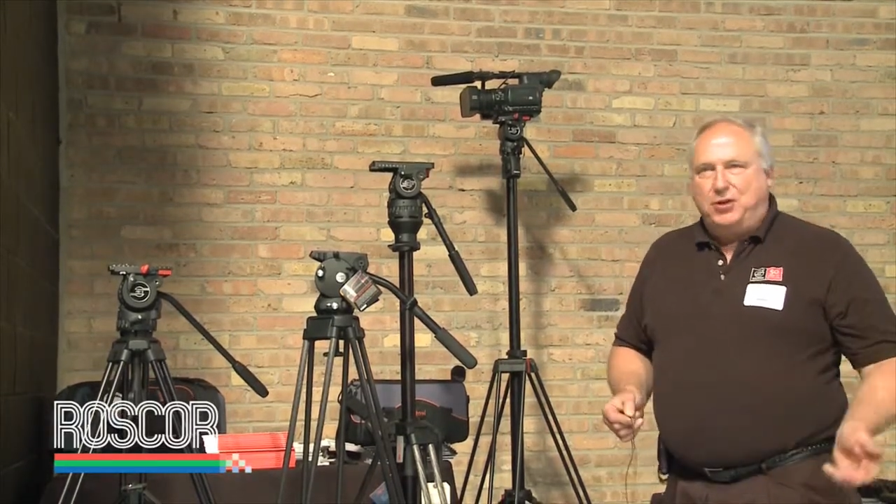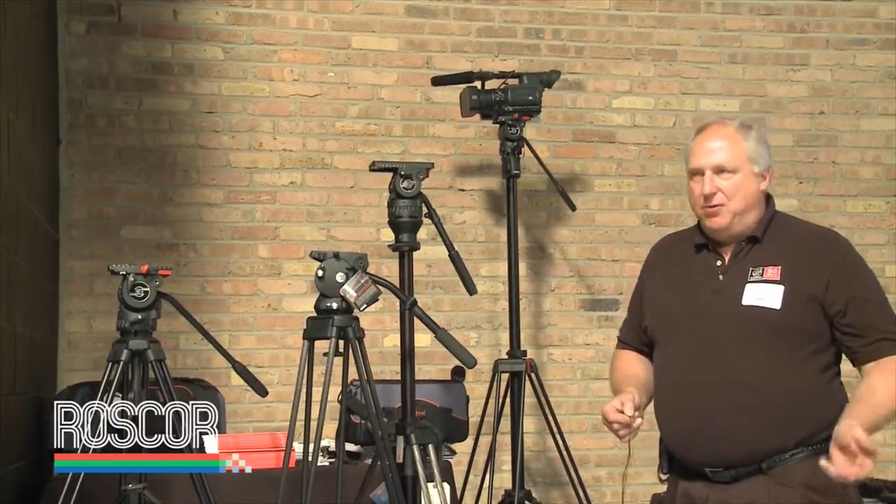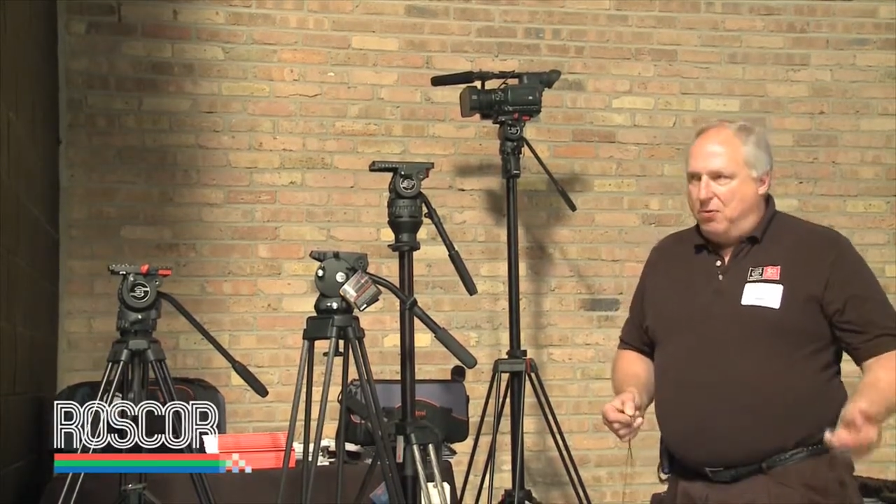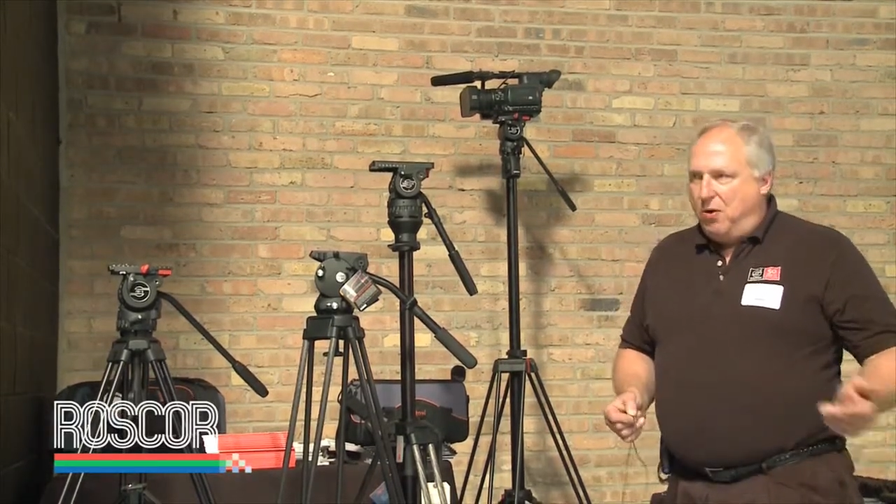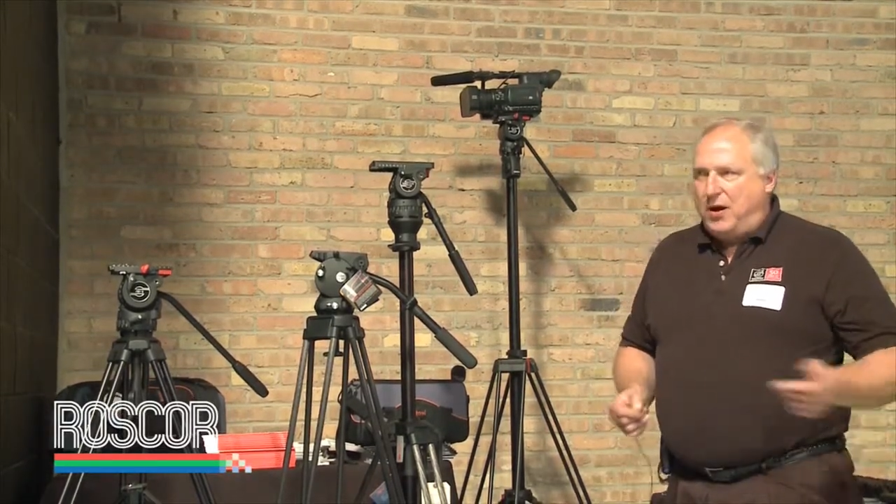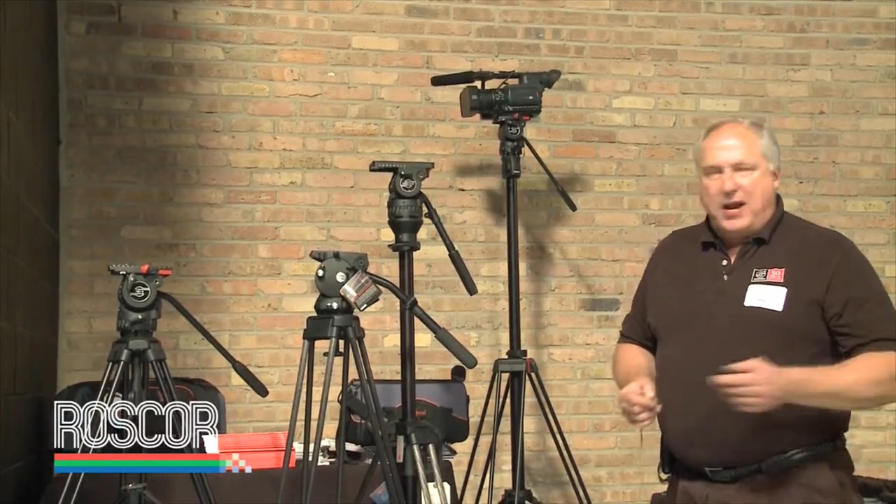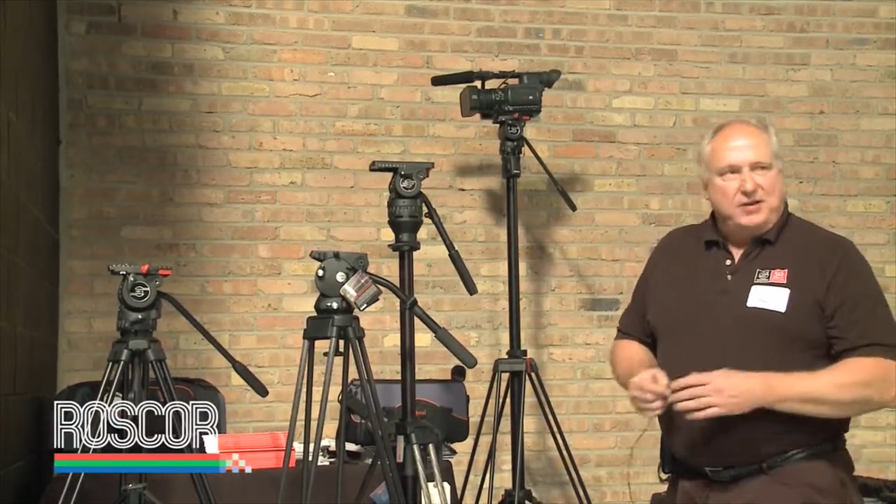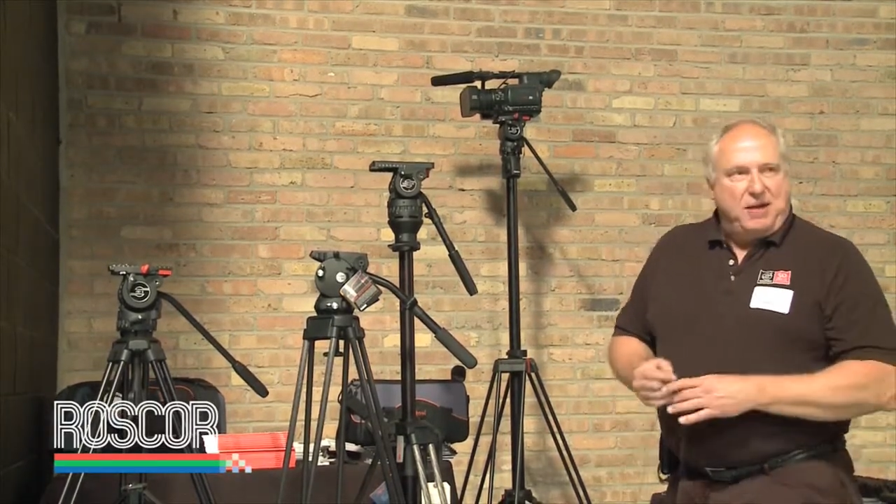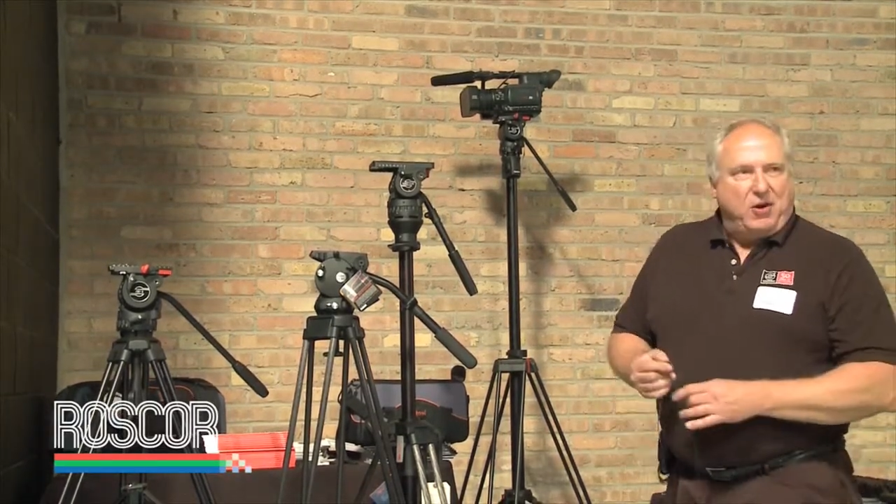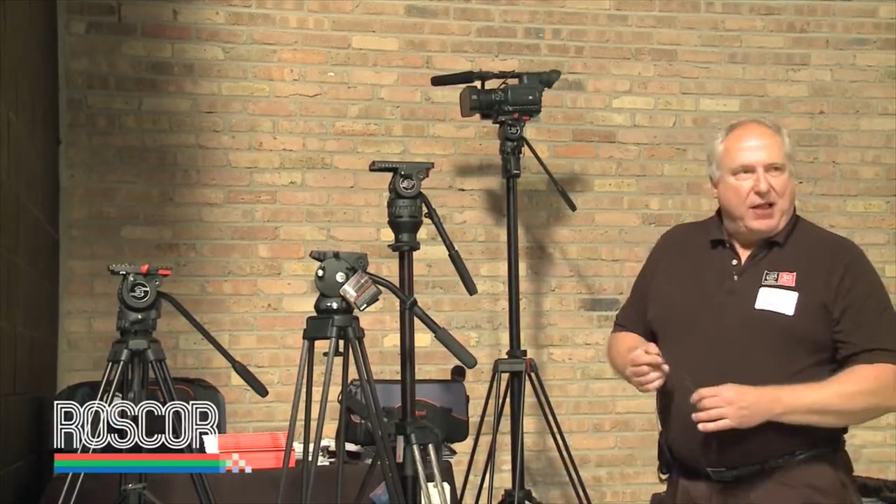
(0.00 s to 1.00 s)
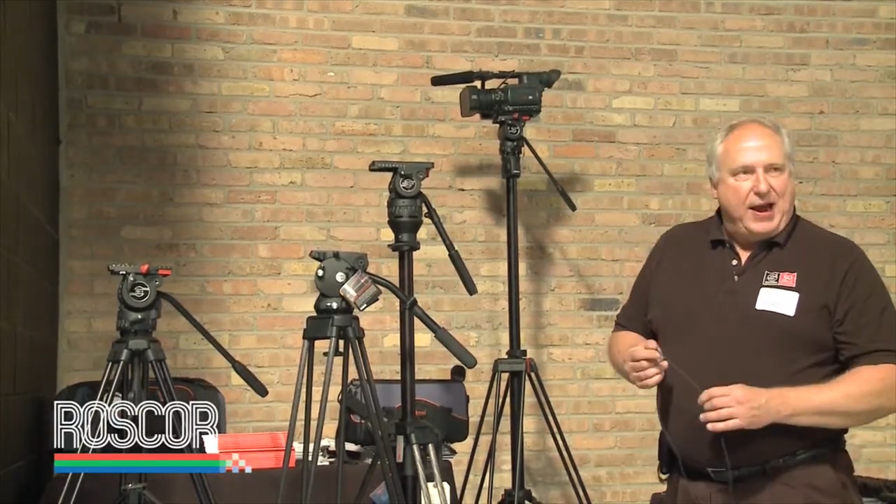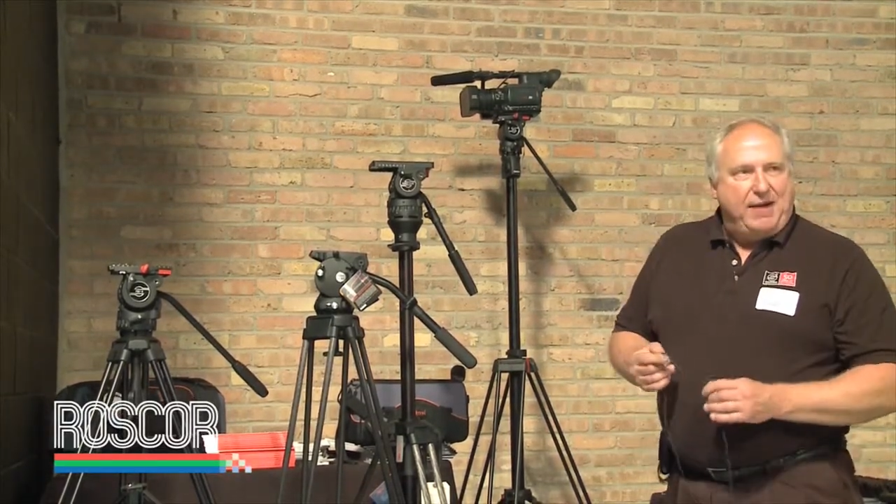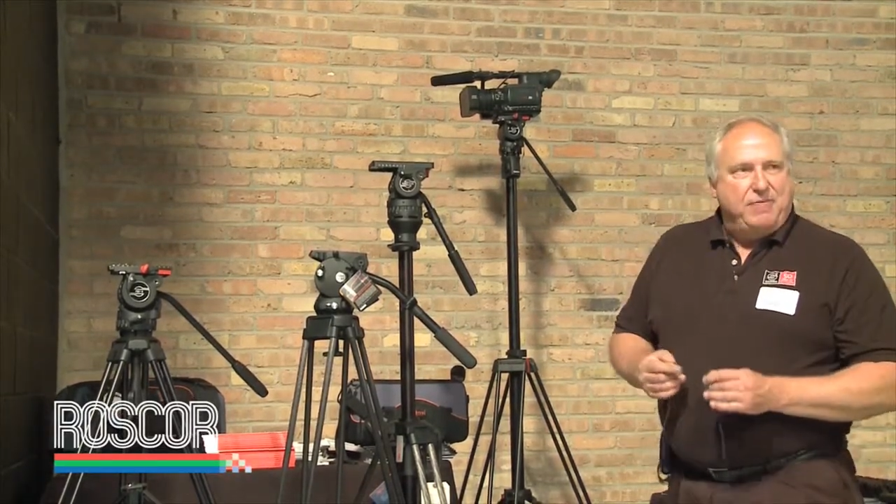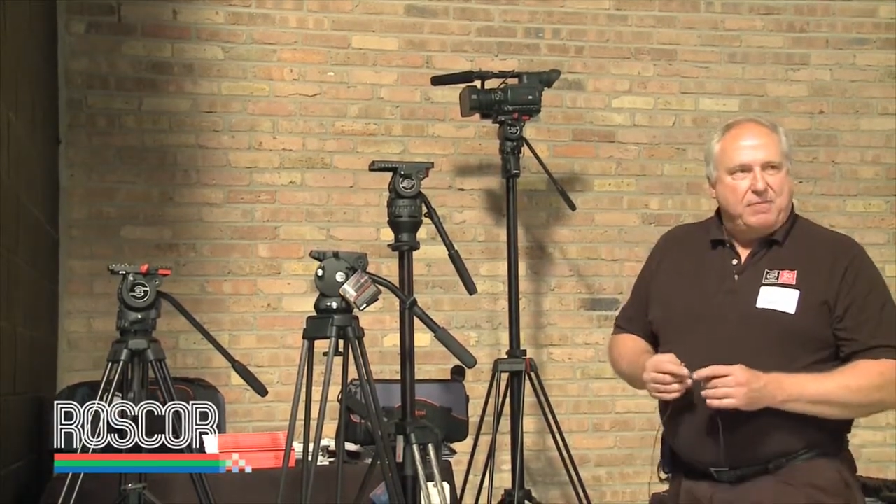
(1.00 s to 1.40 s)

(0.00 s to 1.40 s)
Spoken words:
to work in dimmer light